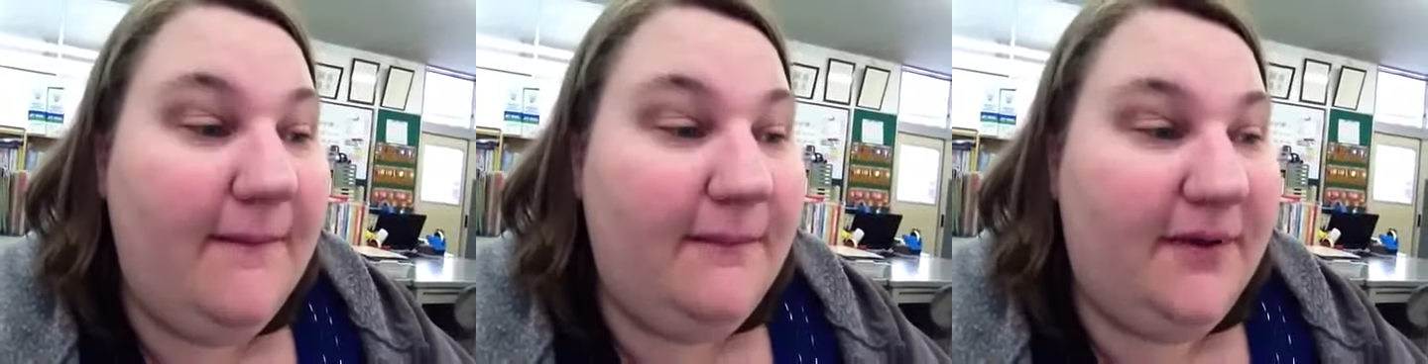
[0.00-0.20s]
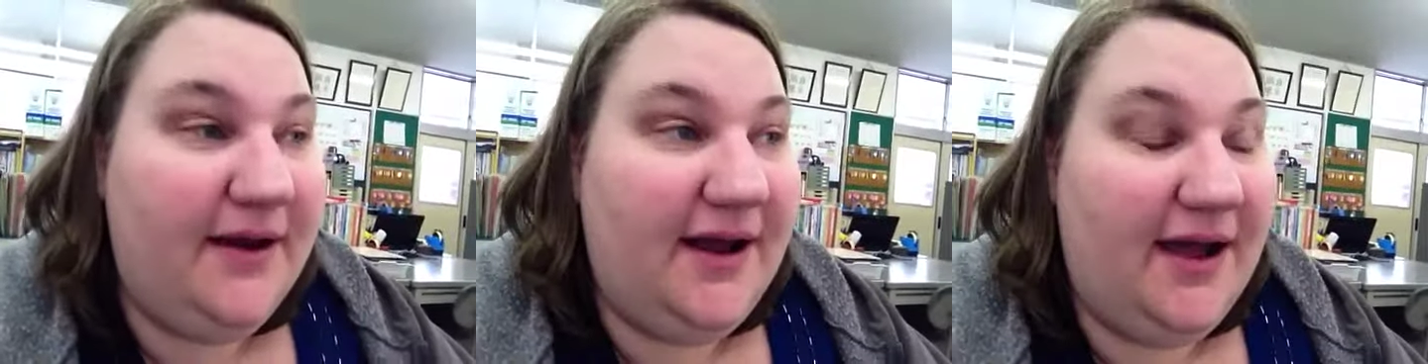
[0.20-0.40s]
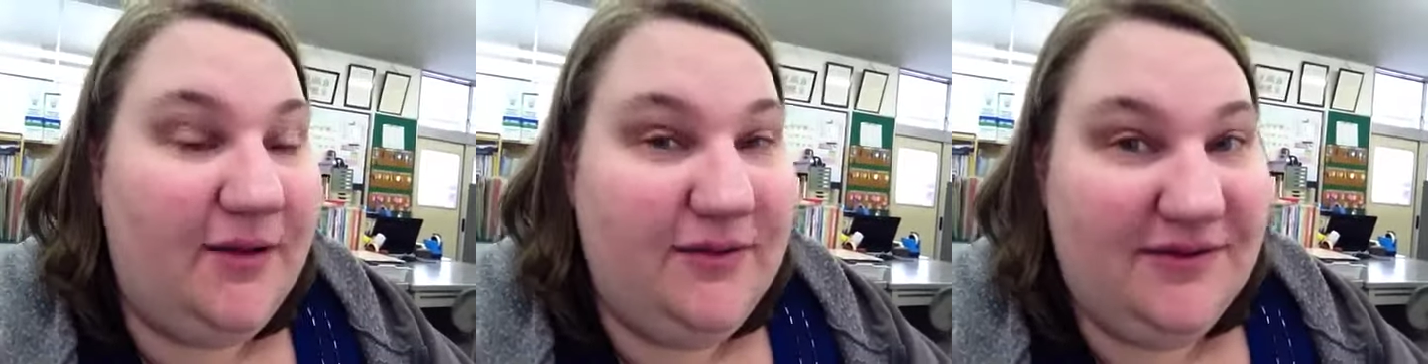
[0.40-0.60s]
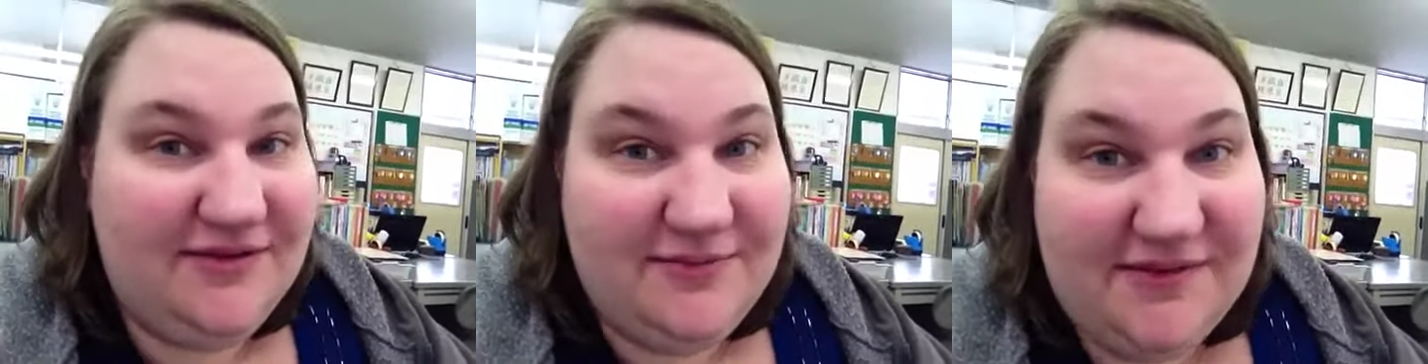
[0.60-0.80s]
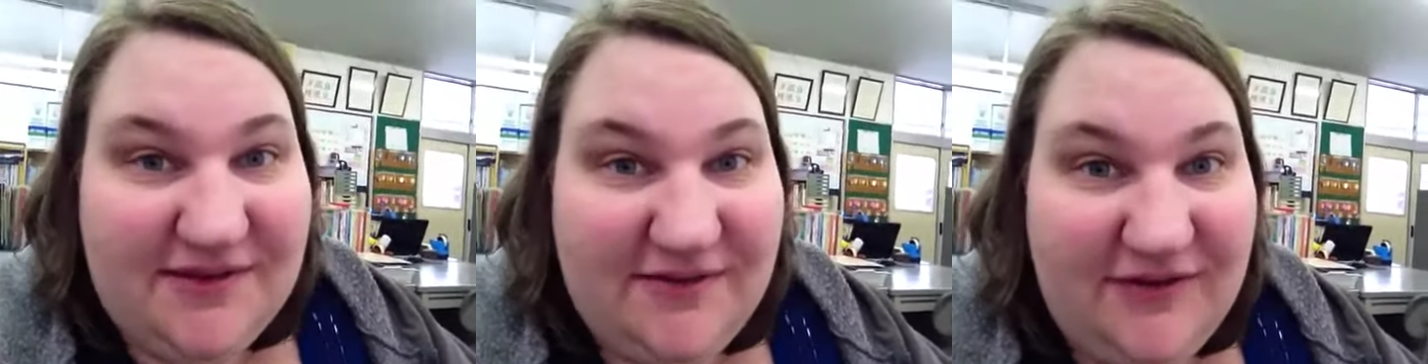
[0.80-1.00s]
but I was
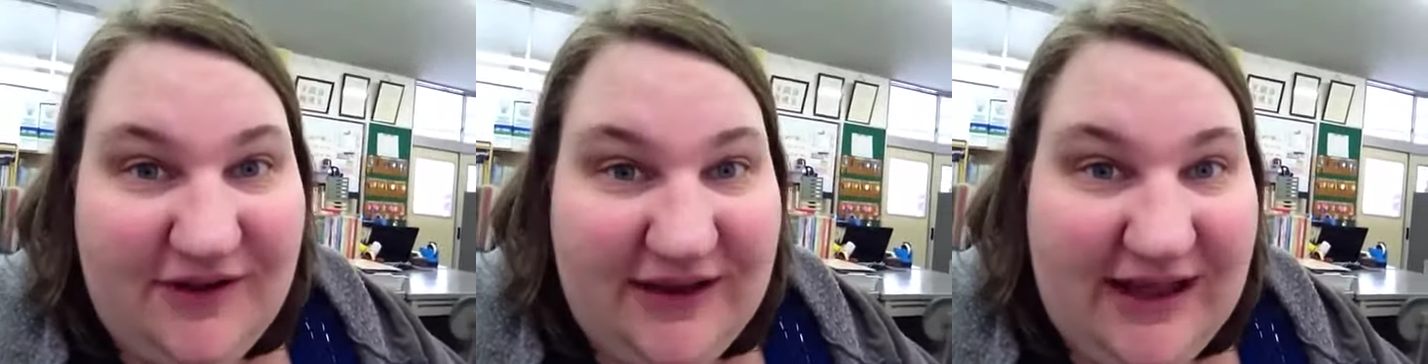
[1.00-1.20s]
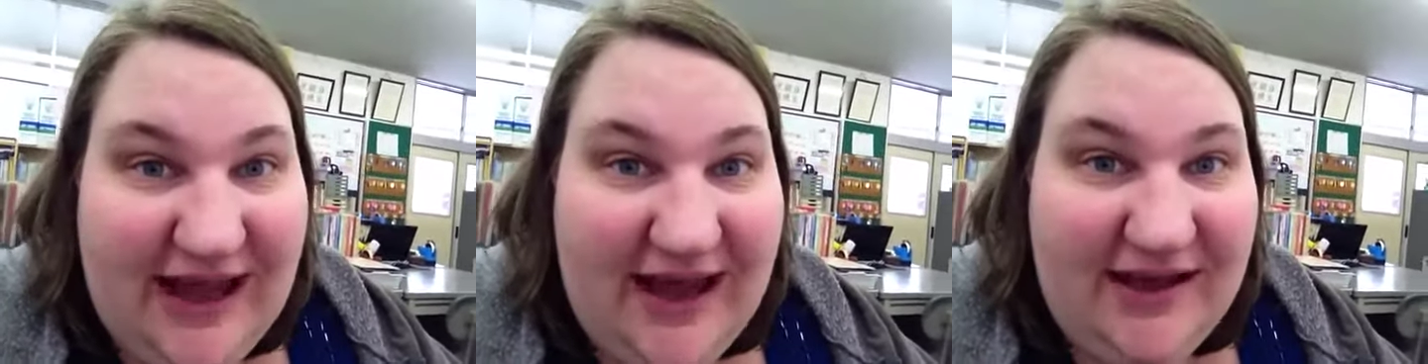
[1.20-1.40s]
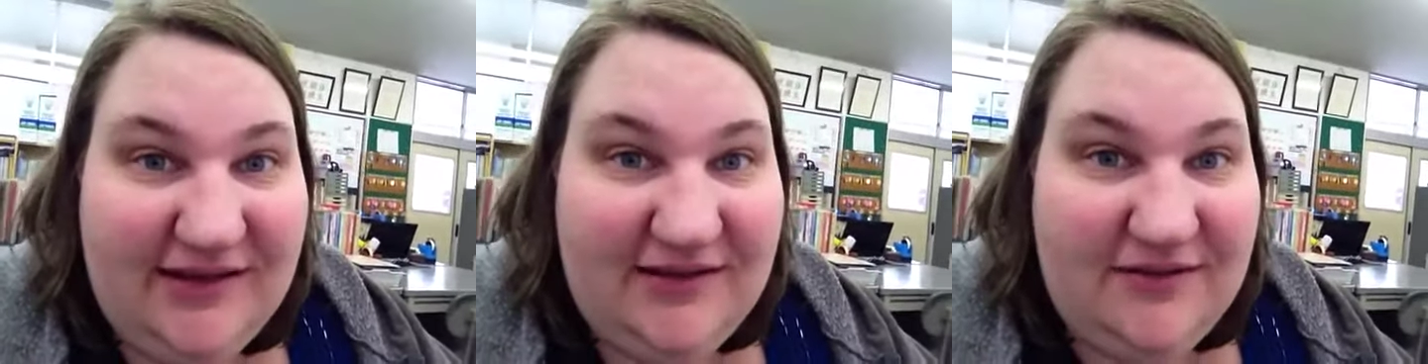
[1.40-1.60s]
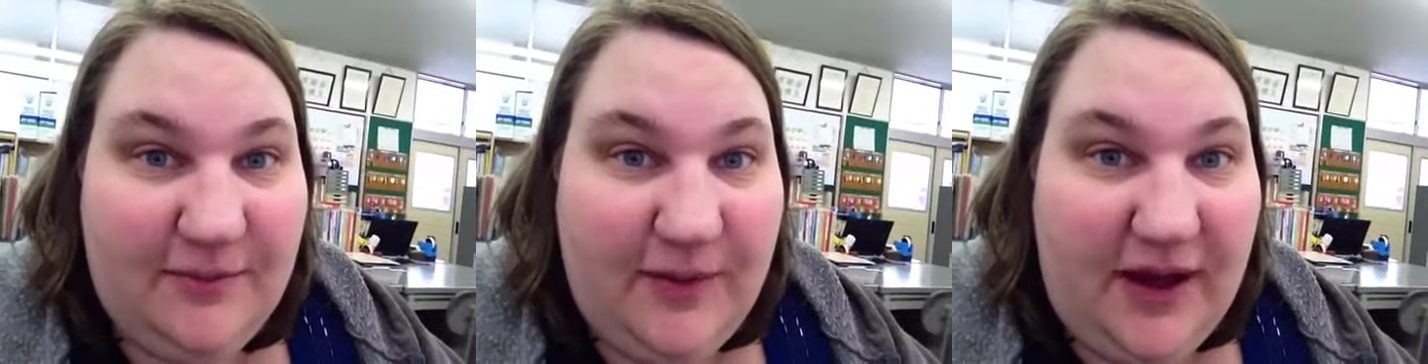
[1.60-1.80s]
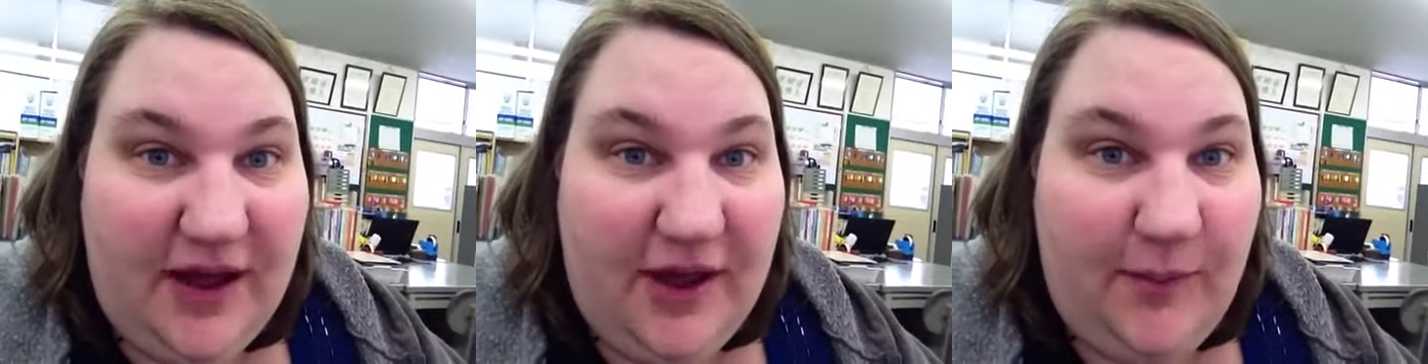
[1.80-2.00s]
specifically asked
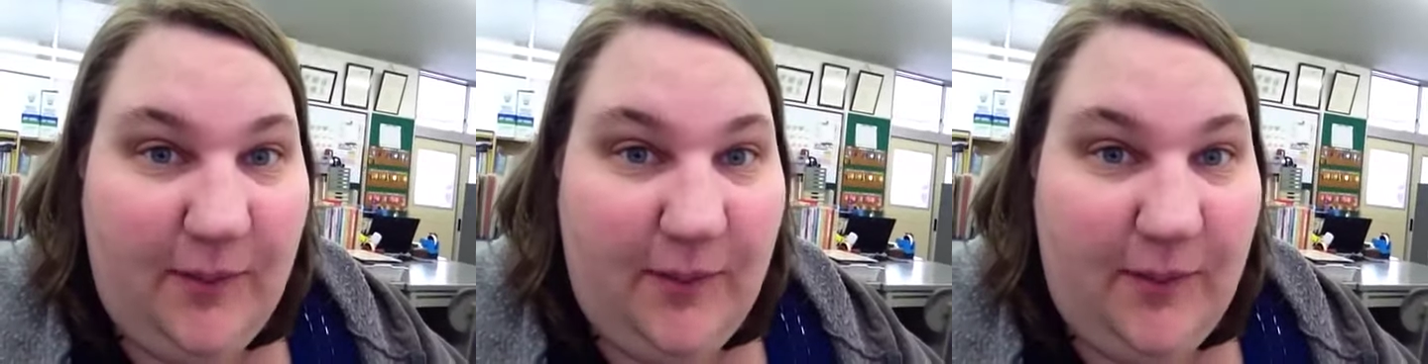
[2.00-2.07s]
by